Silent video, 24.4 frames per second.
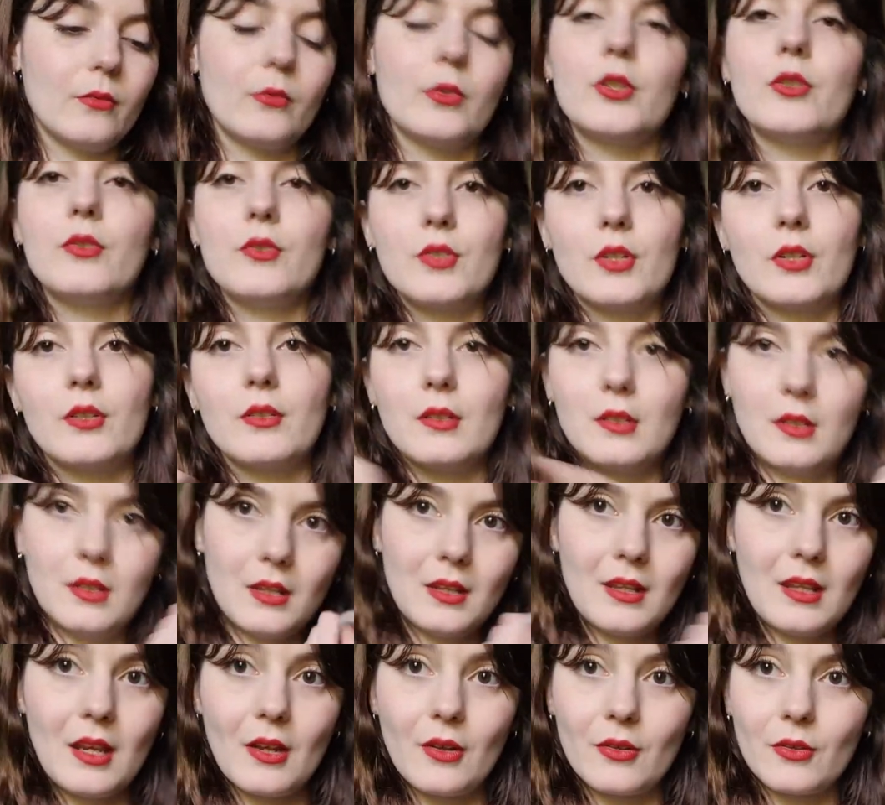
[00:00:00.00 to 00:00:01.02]
Well, you start
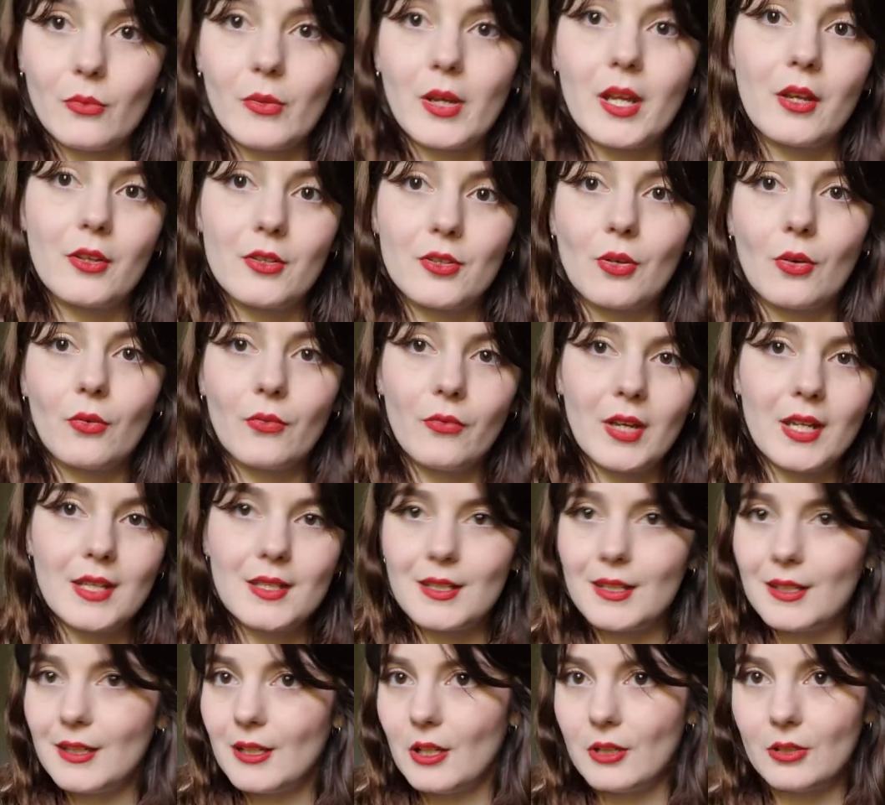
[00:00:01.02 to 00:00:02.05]
the other way because you're
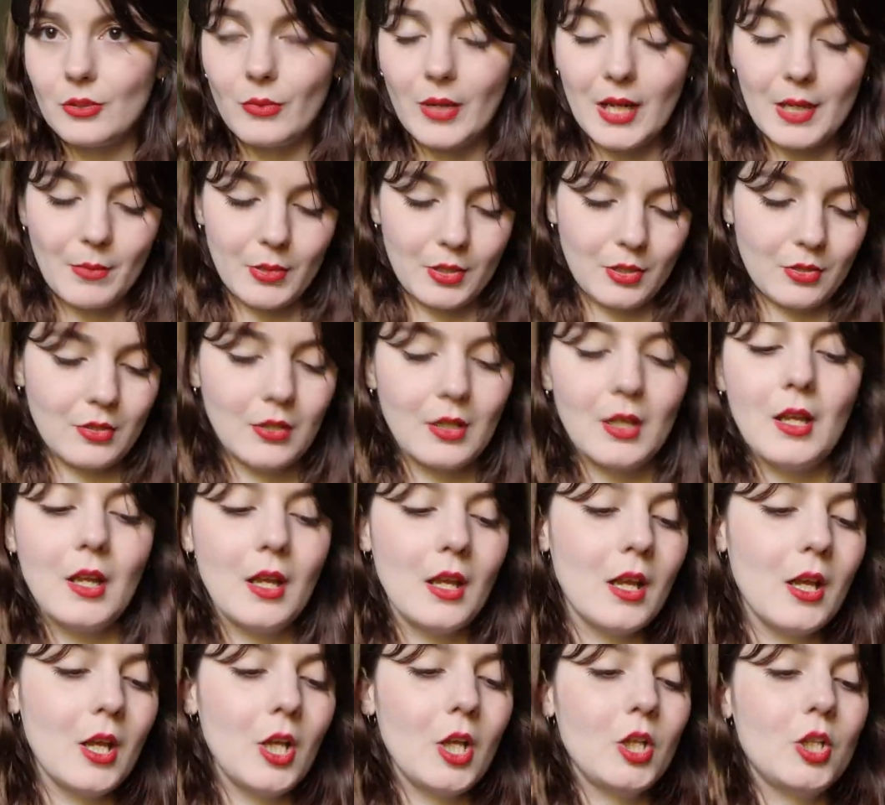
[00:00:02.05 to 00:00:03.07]
facing the other way, but
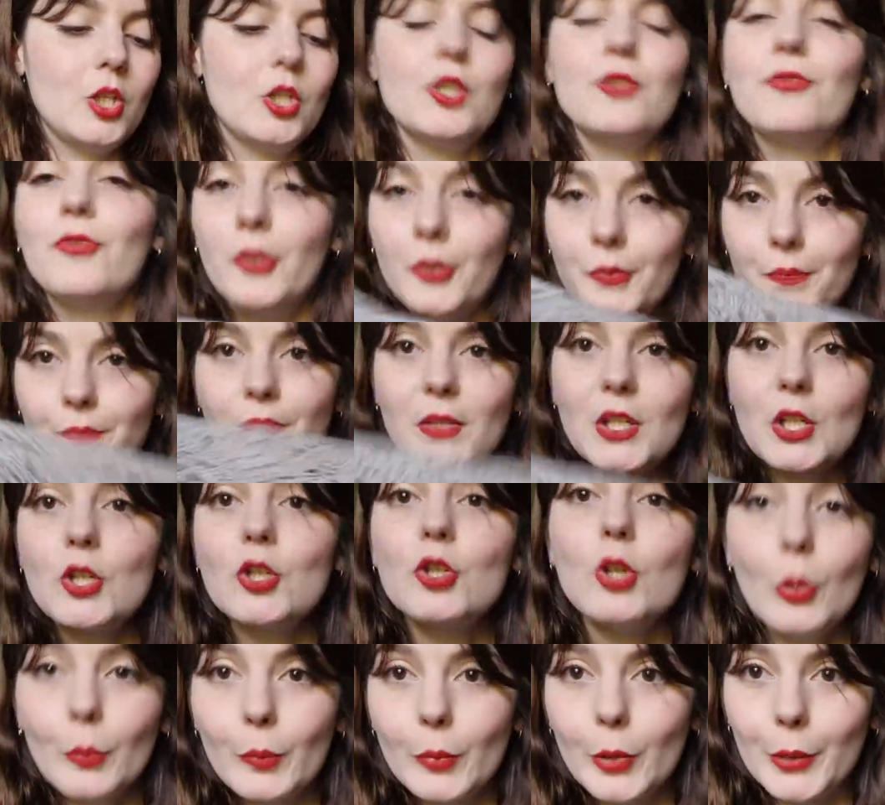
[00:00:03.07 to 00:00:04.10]
just for
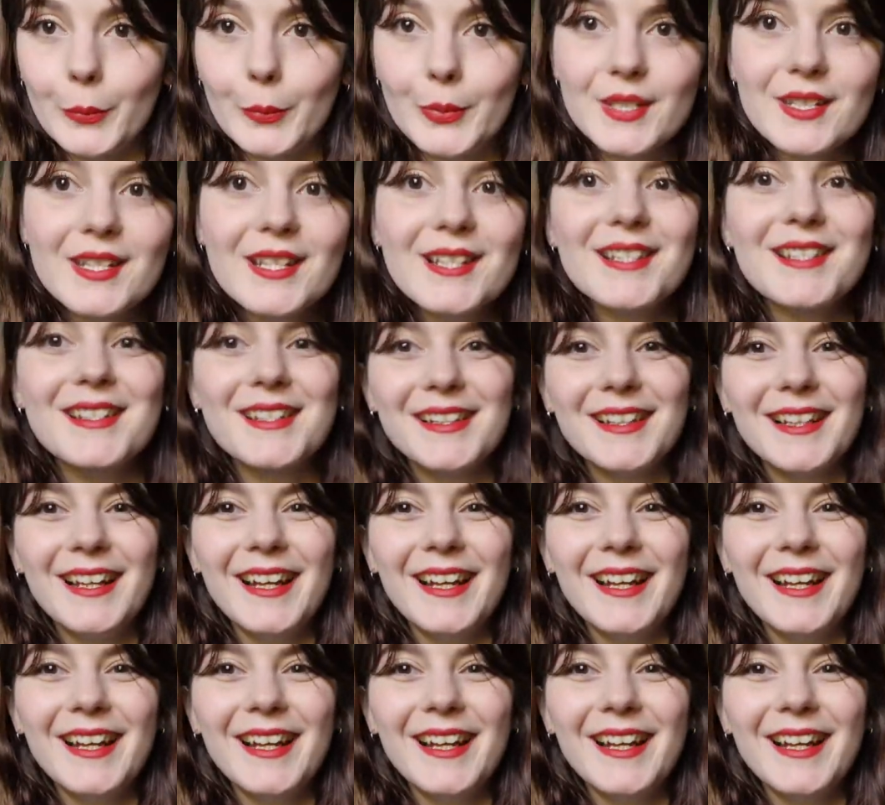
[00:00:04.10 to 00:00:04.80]
show purposes.